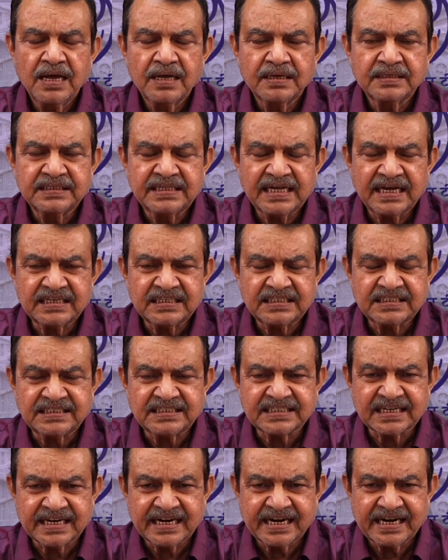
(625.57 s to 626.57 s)
There is
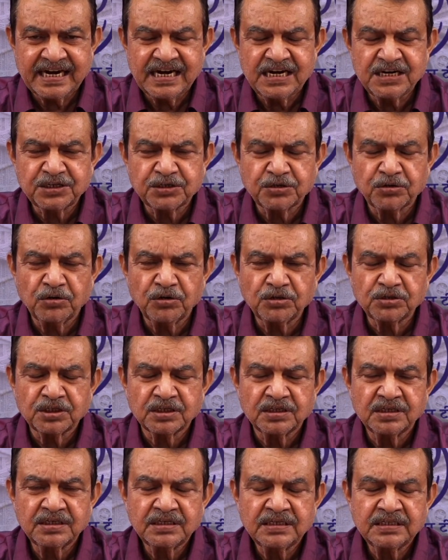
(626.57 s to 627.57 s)
general truth,
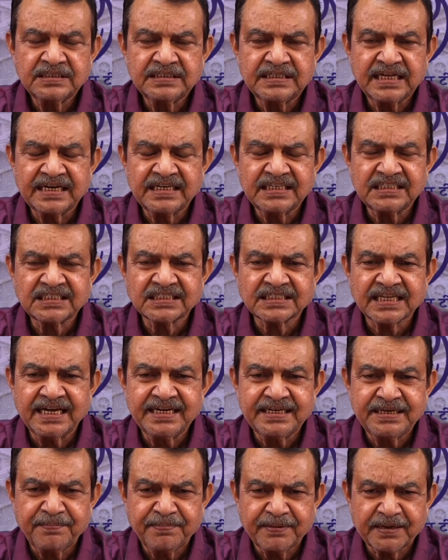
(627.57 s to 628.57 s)
there is
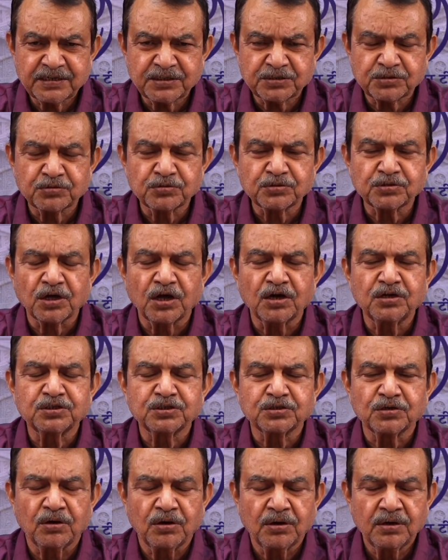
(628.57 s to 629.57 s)
scientific truth
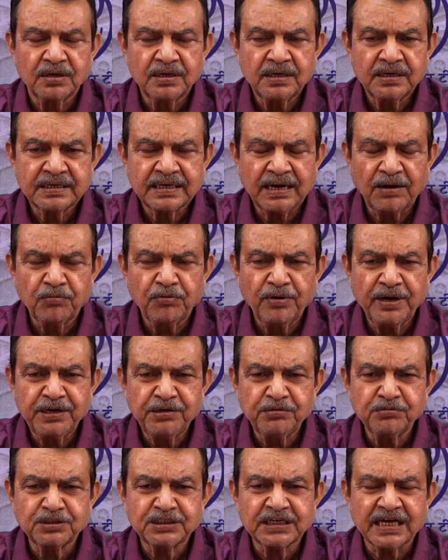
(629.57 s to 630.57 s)
also. Now, when
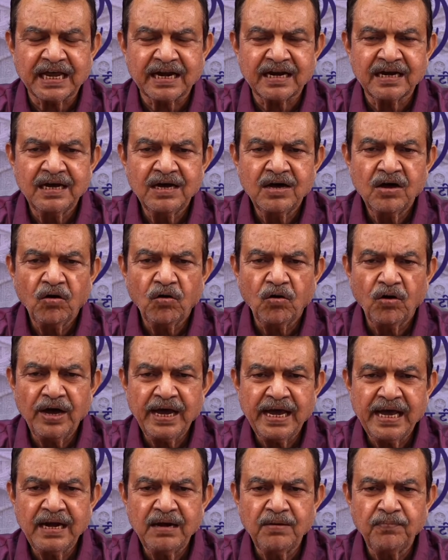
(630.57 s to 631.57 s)
you tell
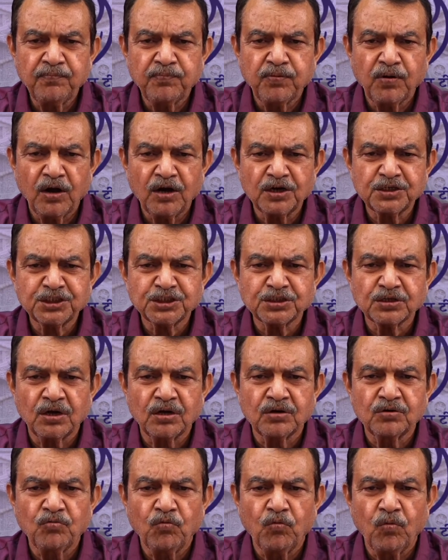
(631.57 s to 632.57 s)
oil floats
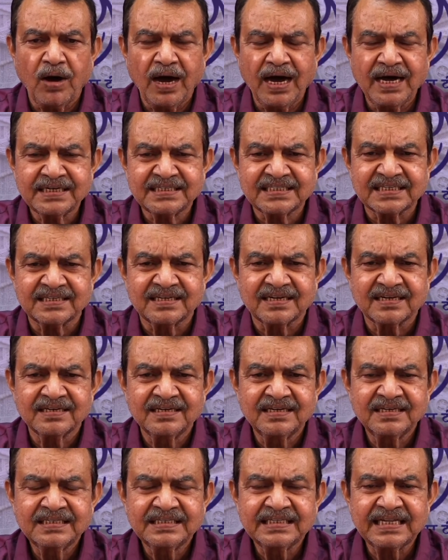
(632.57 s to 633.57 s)
on water,
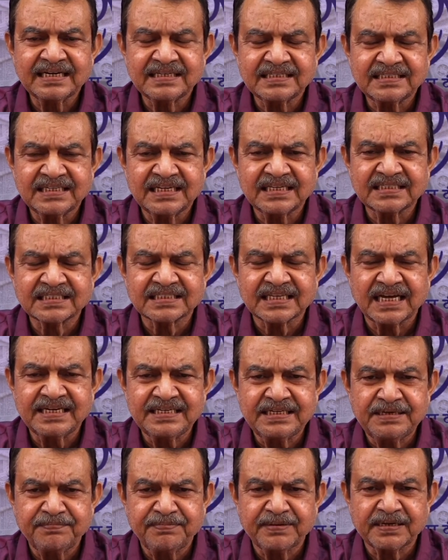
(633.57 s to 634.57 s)
that is a
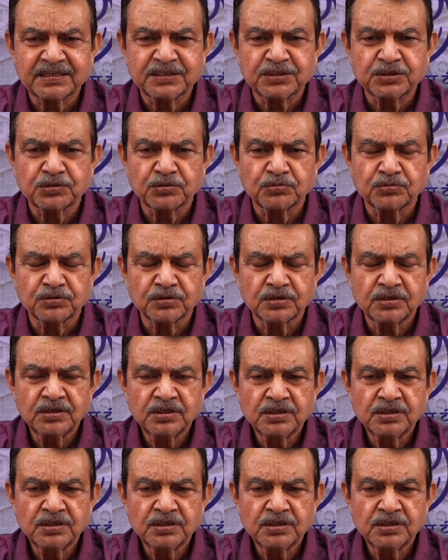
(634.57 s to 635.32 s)
scientific truth.